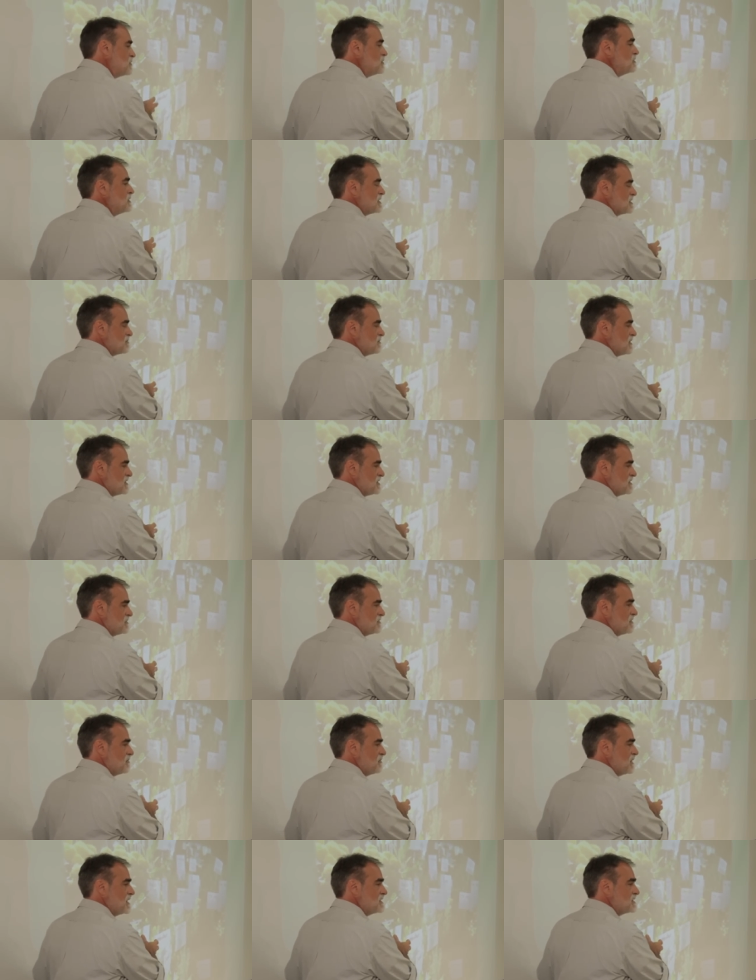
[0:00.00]
do this much
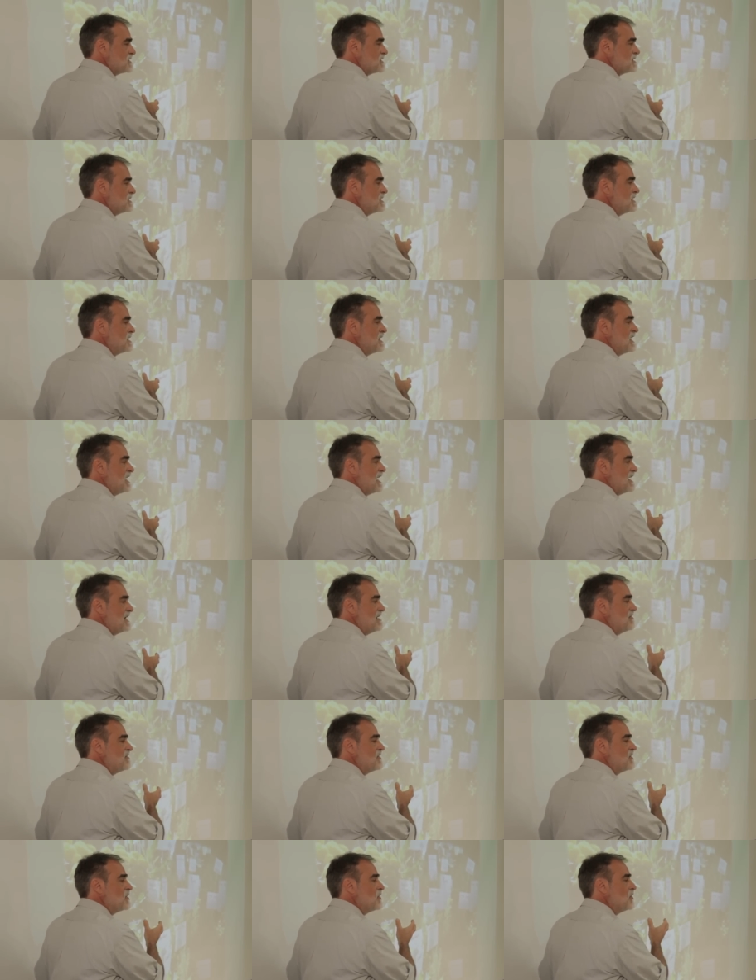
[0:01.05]
information. And
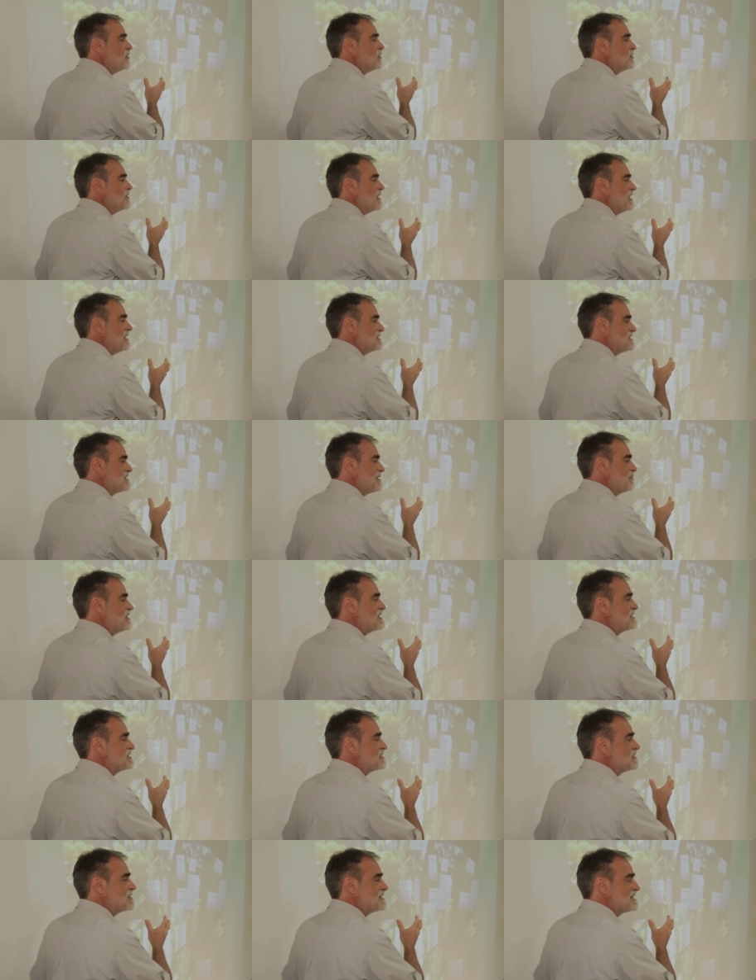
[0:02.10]
even though someone
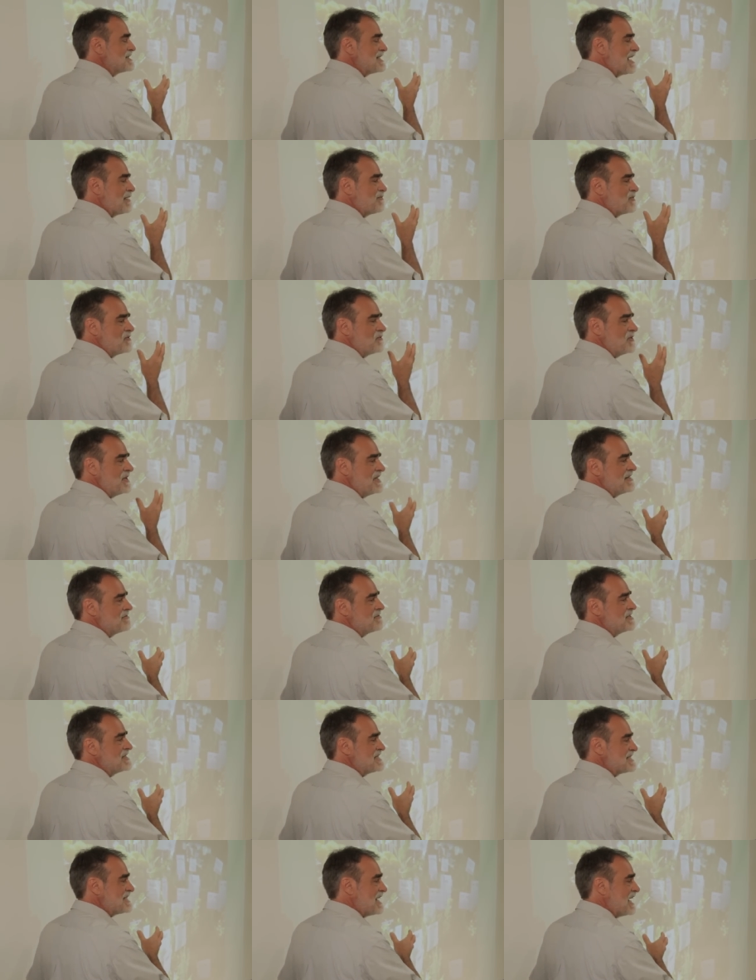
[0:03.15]
isn't going to stop and read
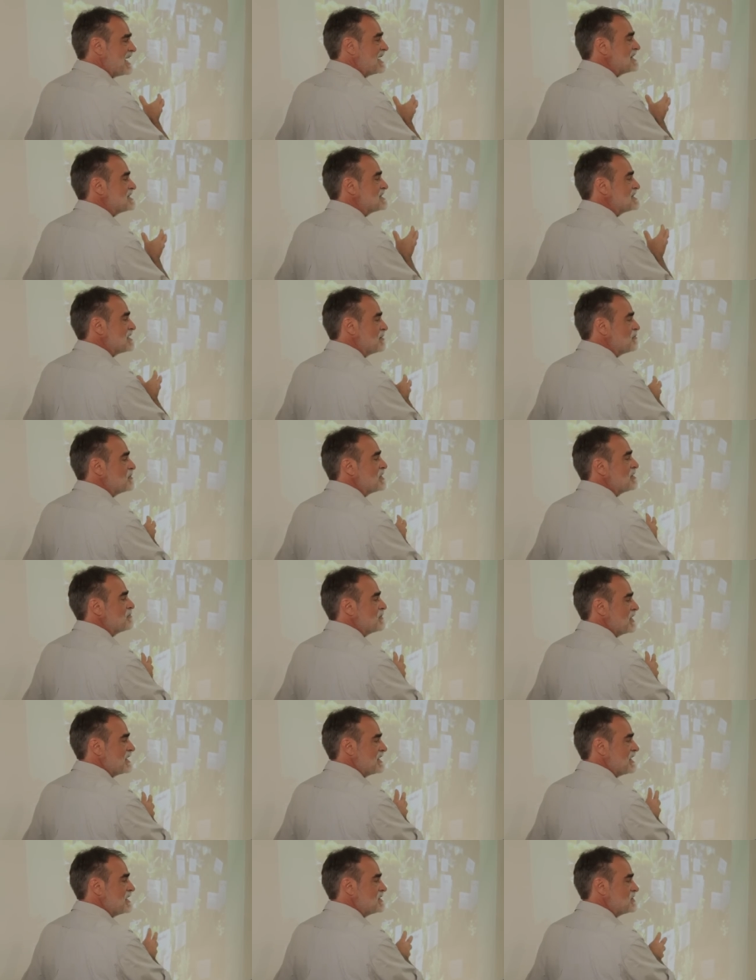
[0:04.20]
every sign, something
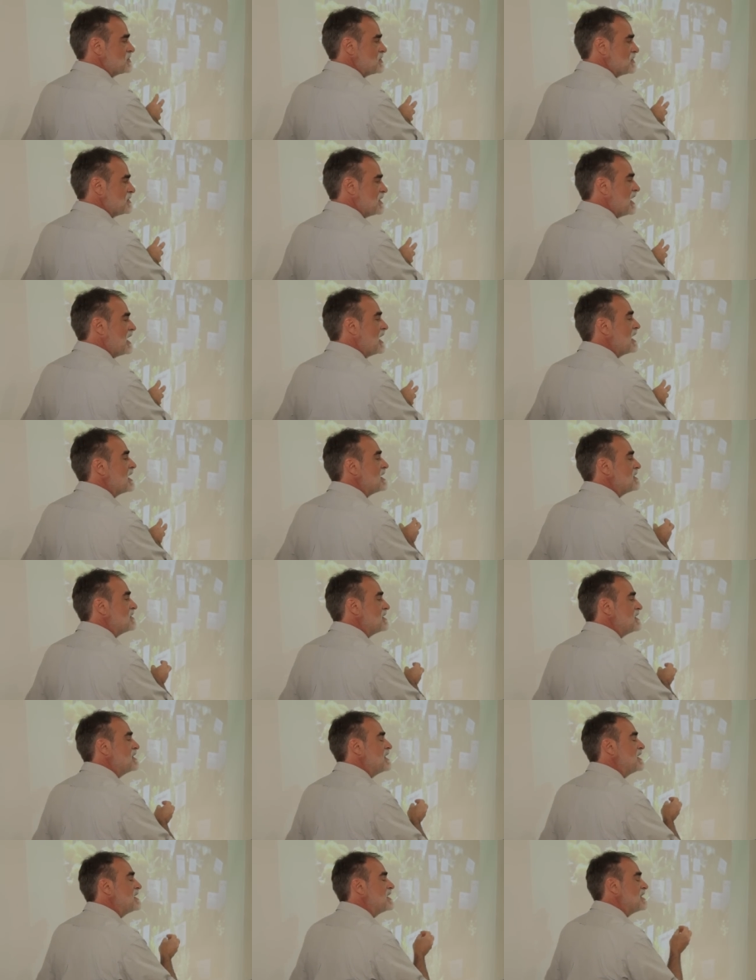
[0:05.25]
might catch their eye, and
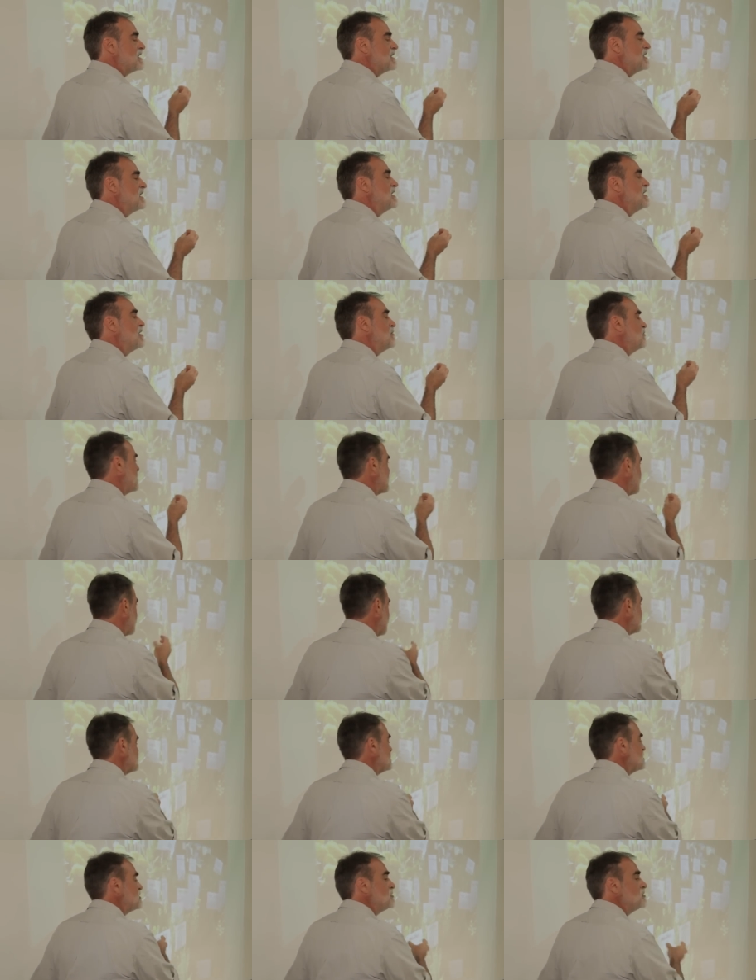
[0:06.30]
then they can
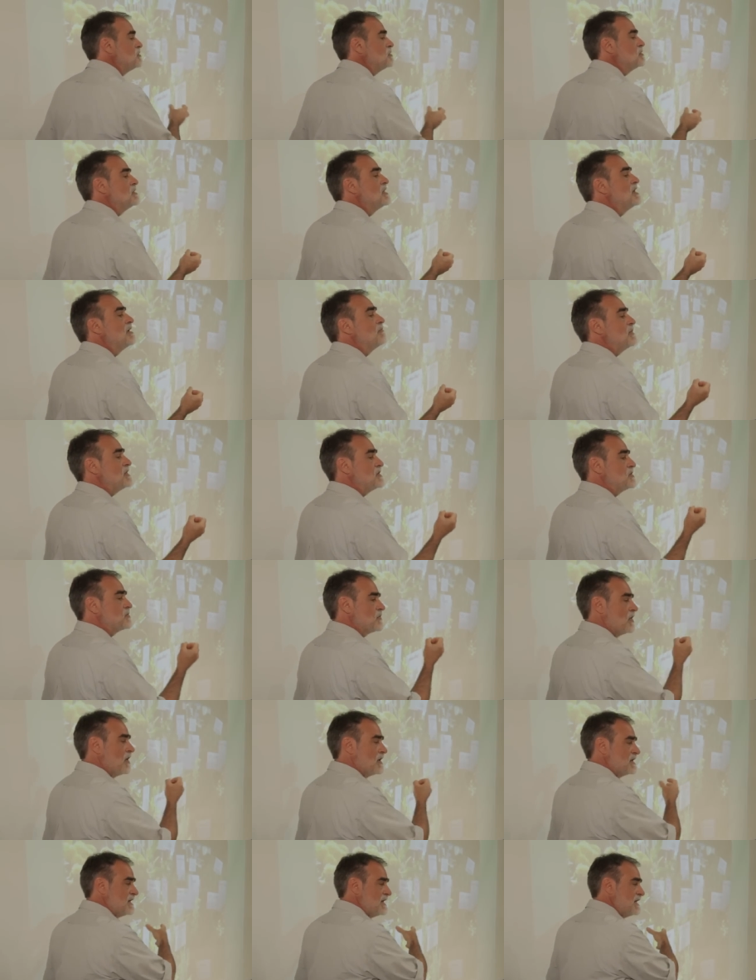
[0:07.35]
begin to be
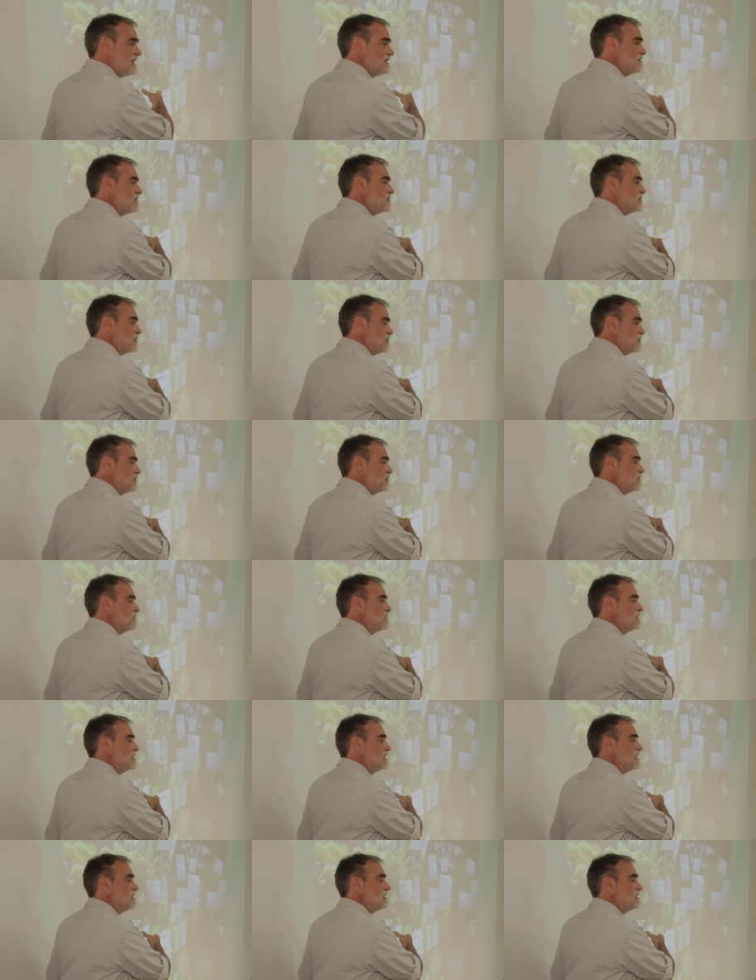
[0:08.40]
drawn into